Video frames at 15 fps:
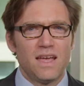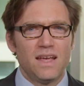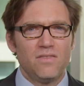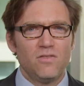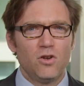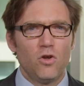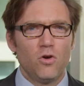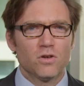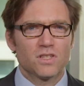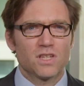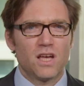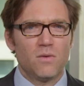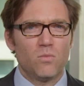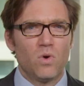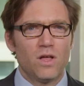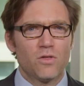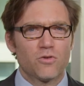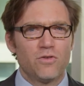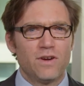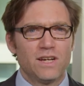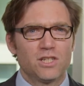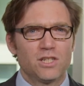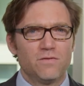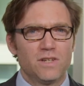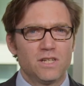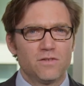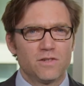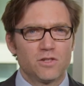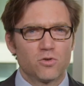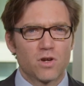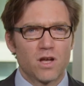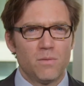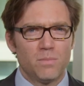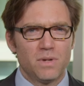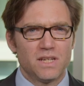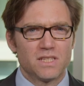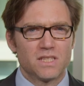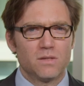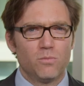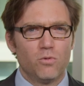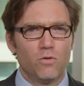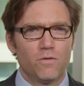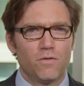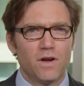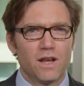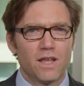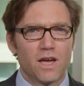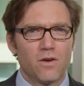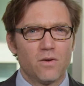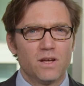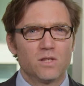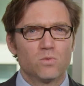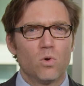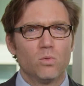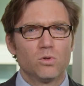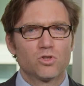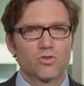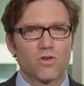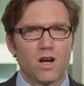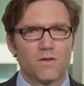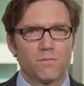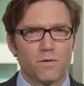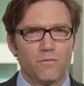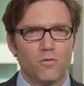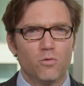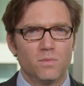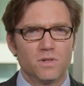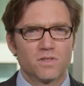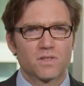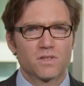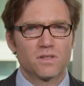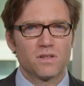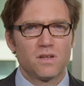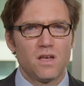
In the long term, wealth creation of individual companies in the portfolio is what will drive performance.